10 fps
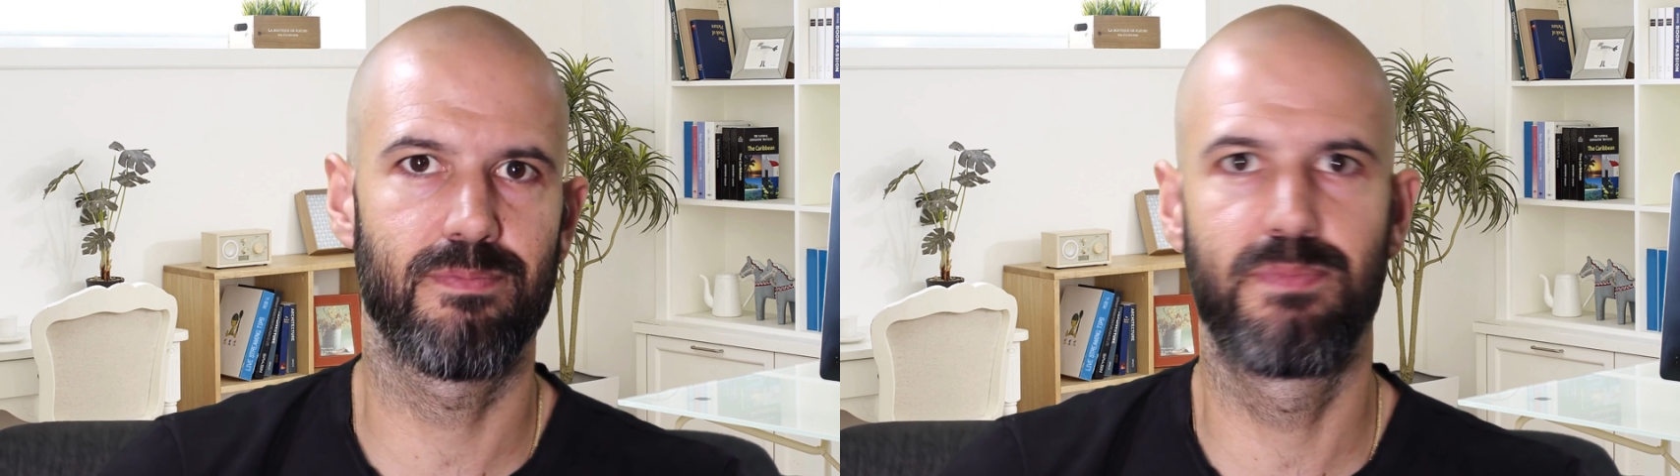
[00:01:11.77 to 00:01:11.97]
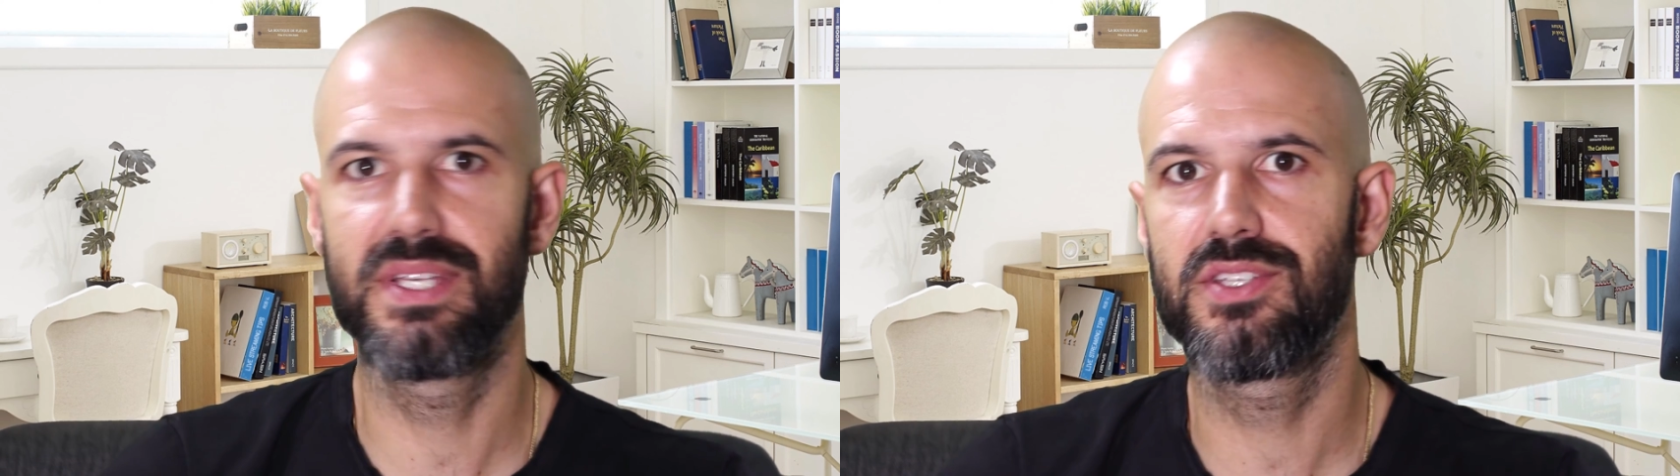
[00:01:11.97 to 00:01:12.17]

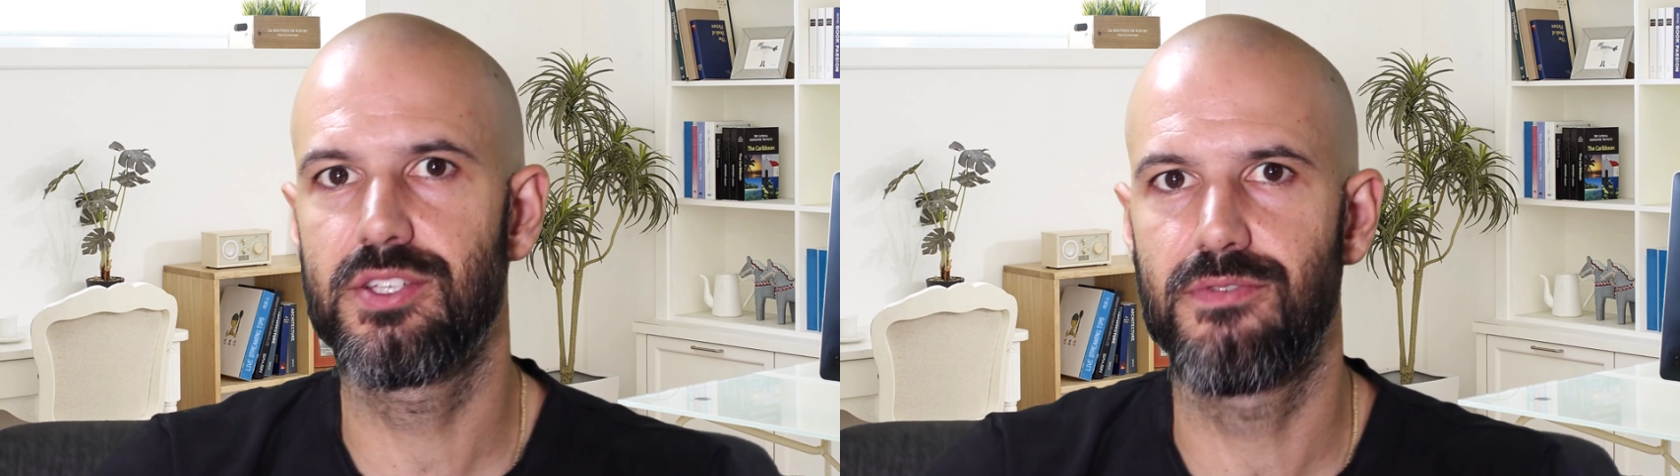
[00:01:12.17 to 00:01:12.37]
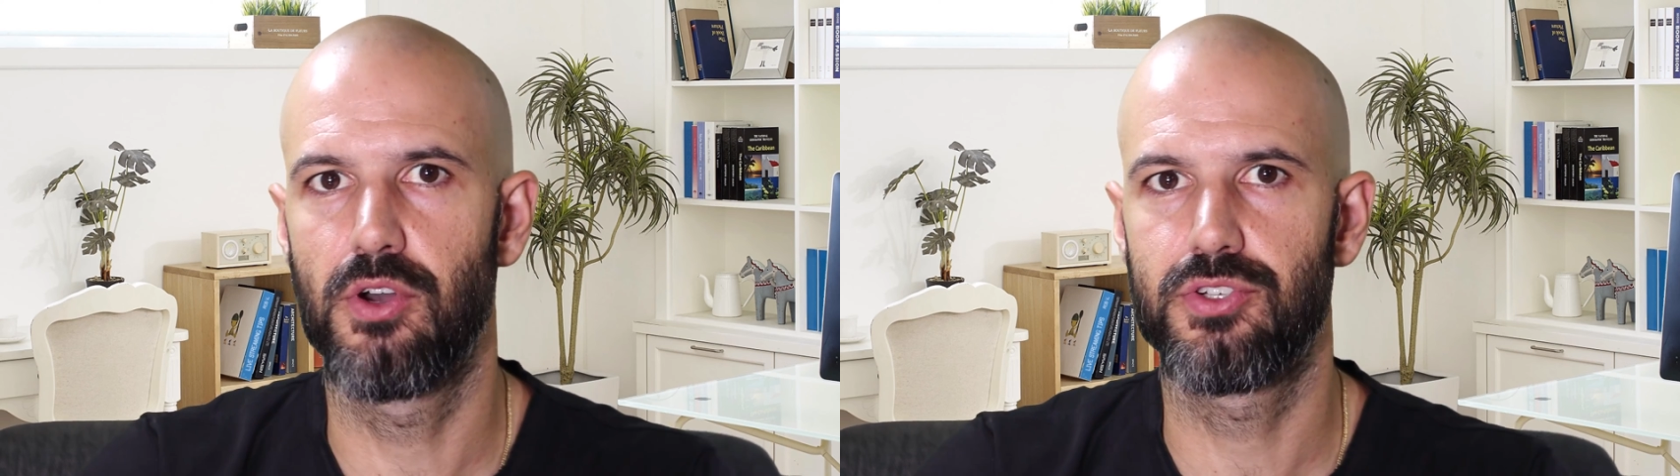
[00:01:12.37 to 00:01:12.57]

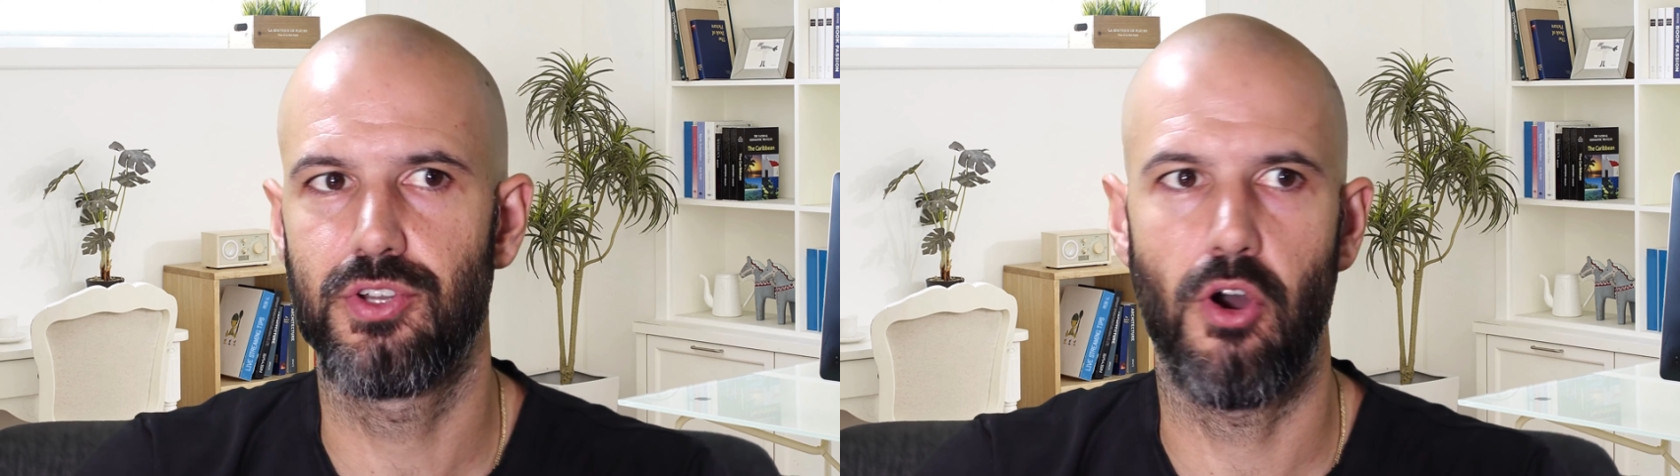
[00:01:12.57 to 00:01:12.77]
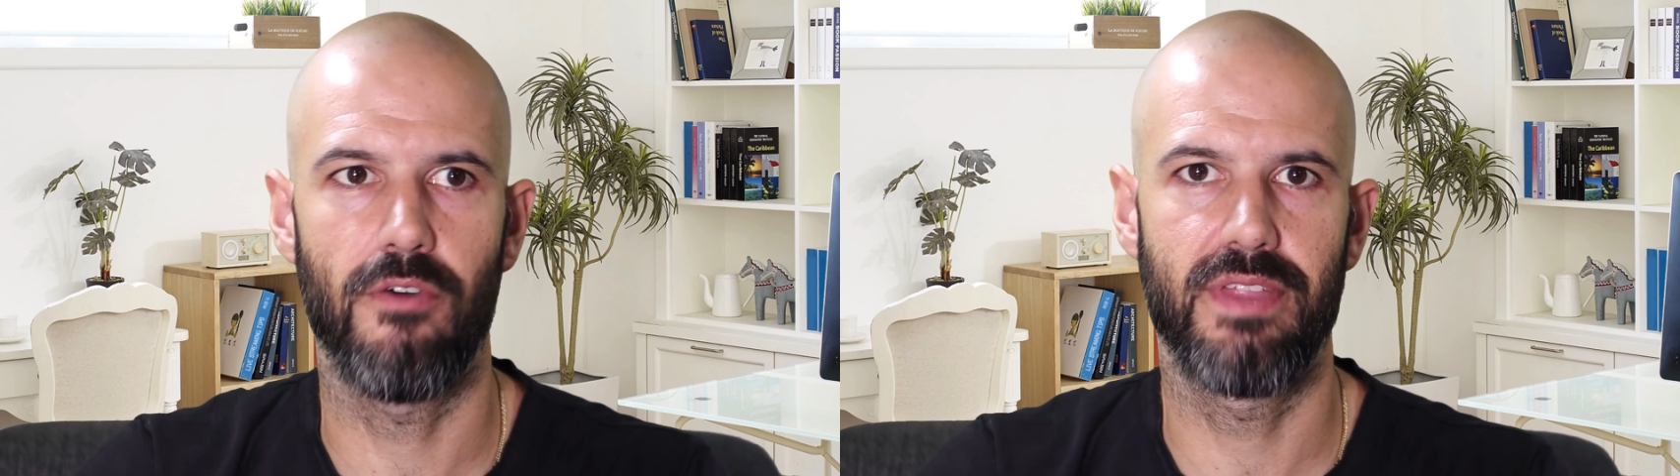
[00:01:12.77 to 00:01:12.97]
business
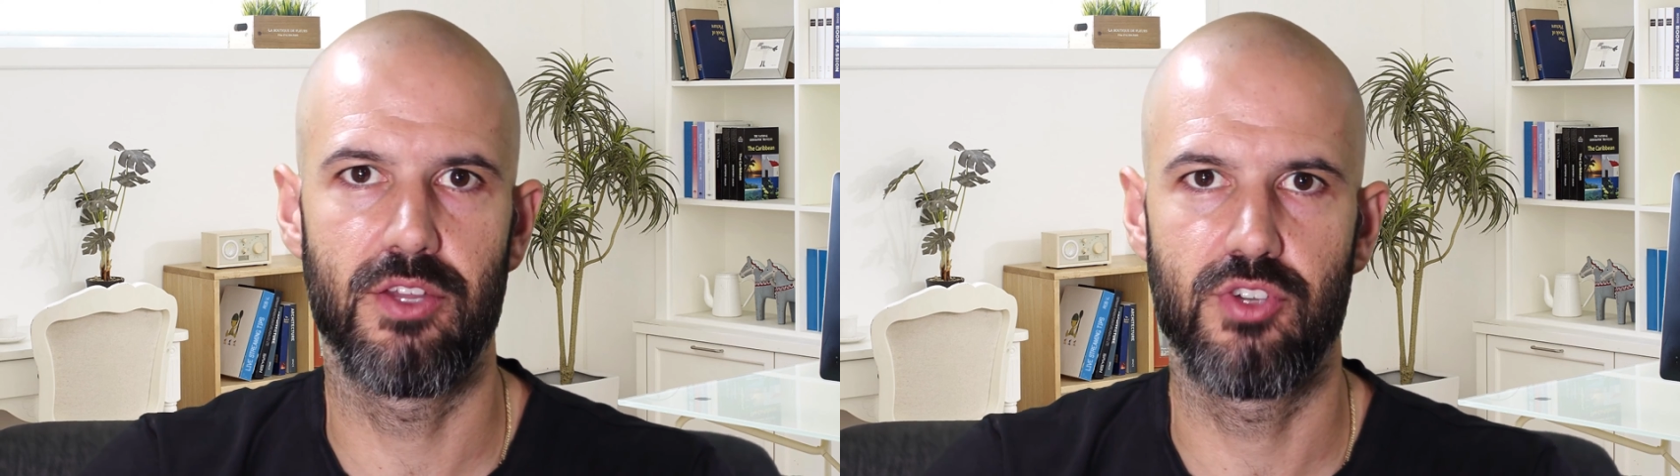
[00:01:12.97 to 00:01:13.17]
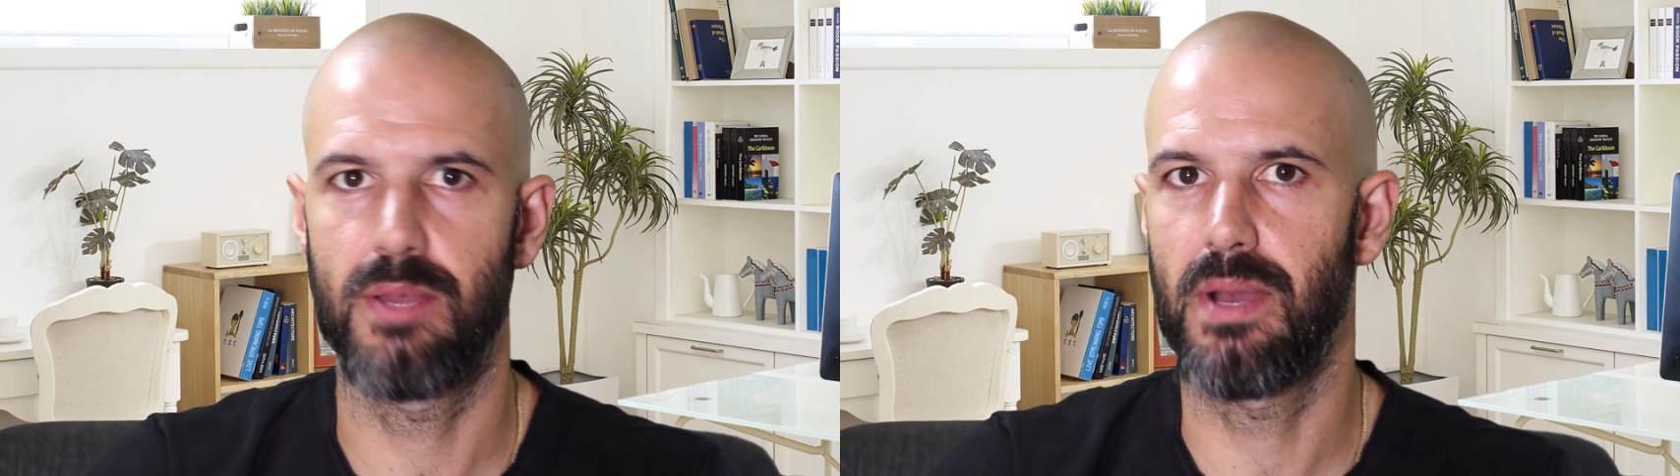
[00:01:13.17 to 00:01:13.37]
version of their
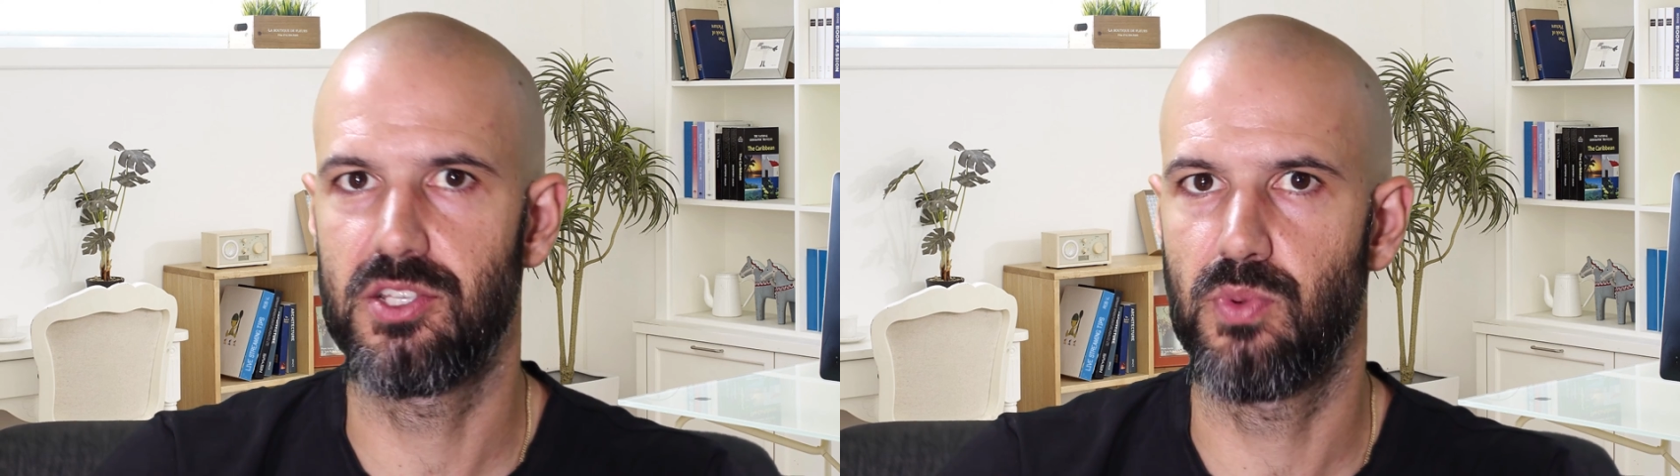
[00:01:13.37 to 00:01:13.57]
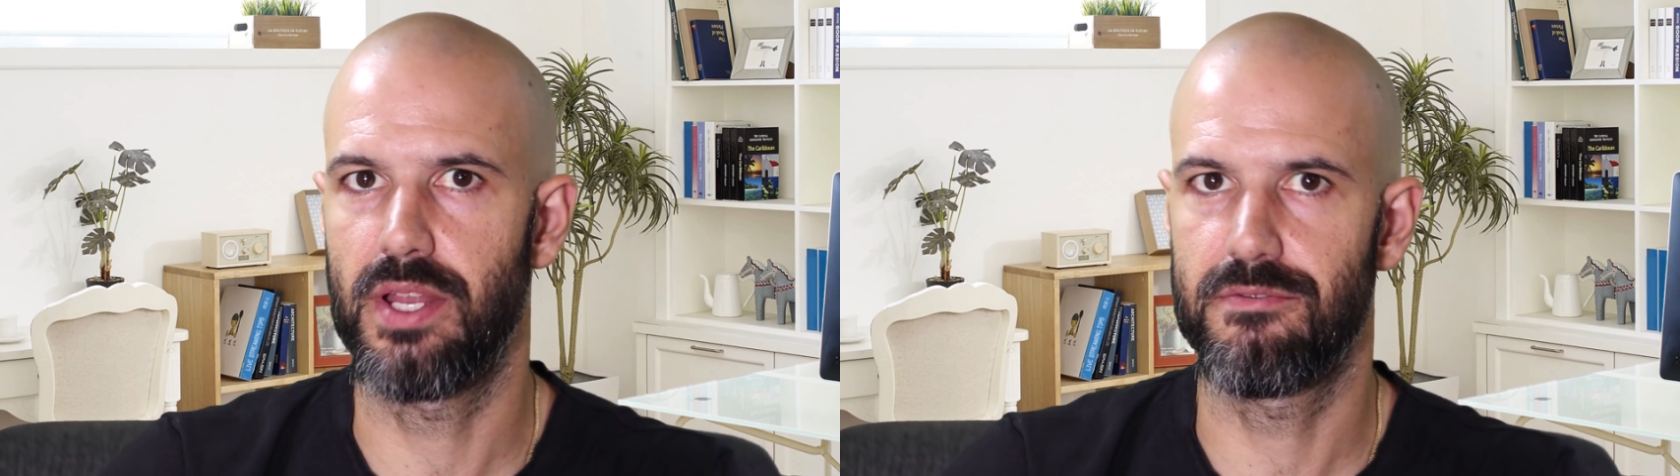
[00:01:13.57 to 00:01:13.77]
Gmail
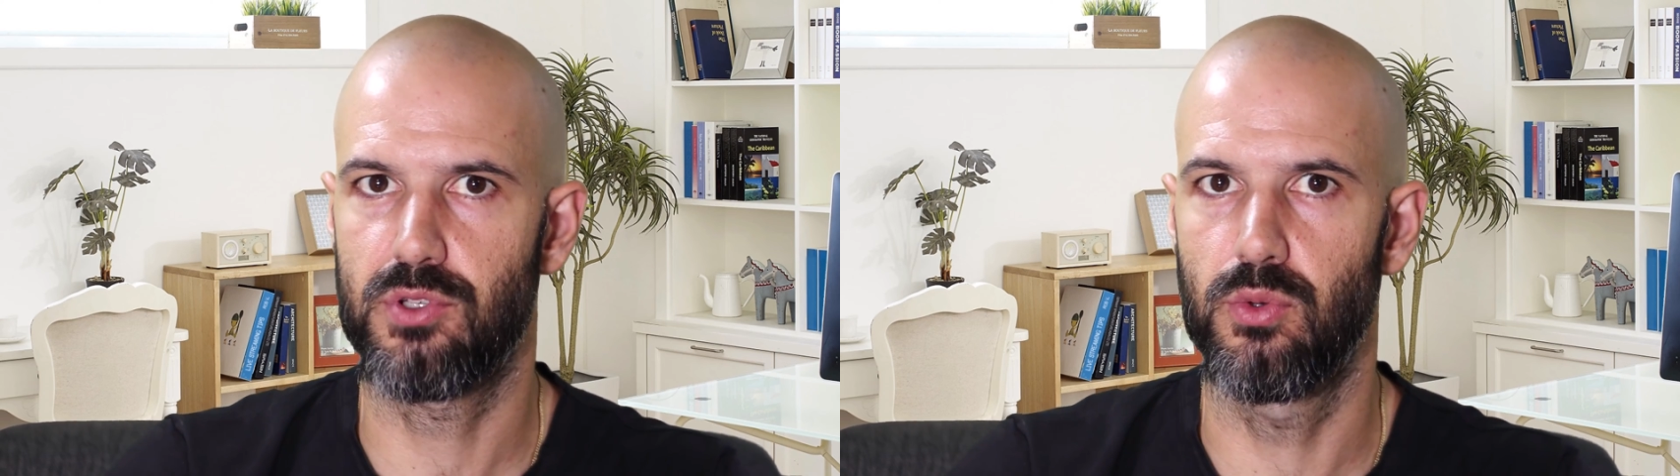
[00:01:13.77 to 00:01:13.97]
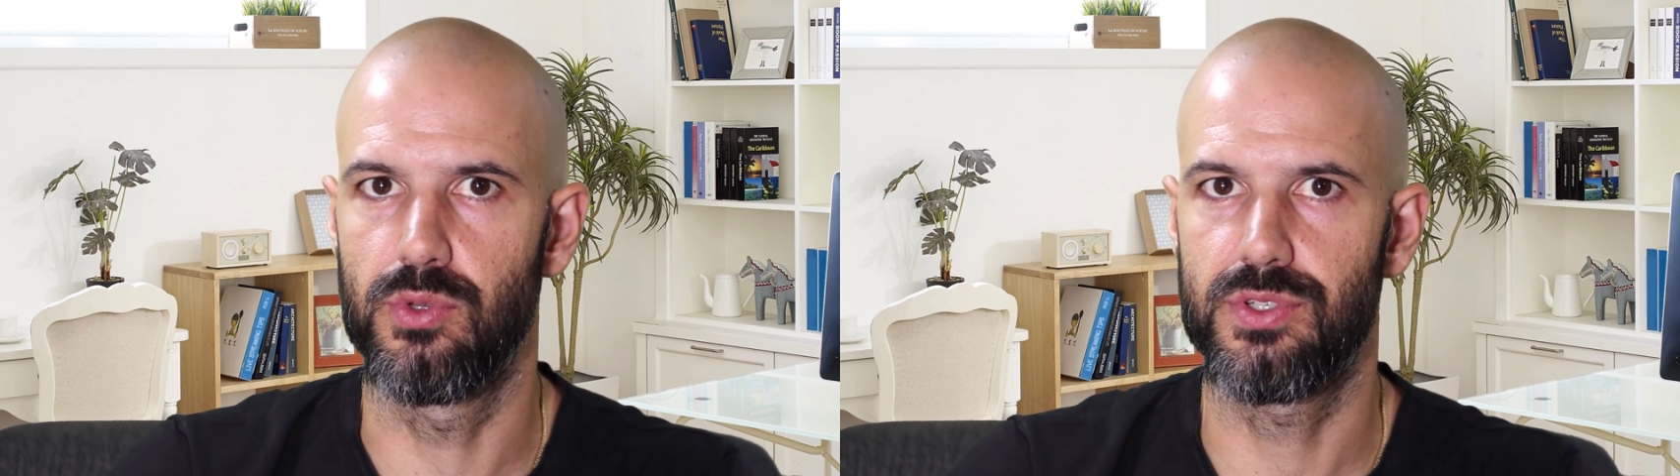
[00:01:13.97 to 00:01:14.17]
suite of
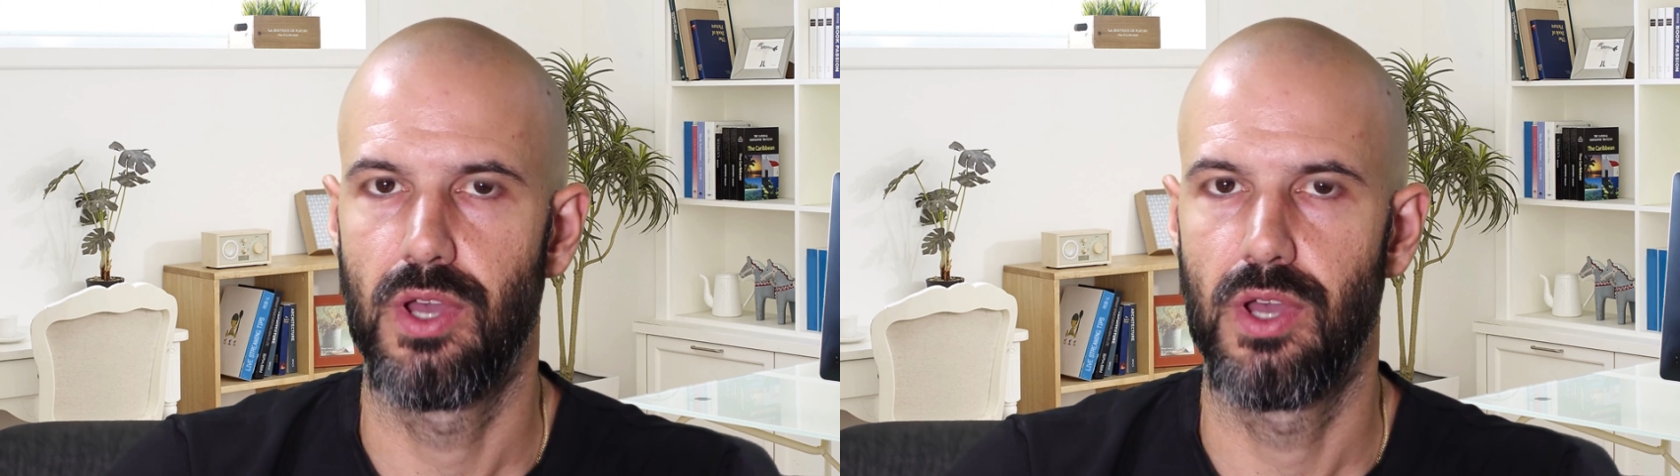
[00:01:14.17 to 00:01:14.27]
tools.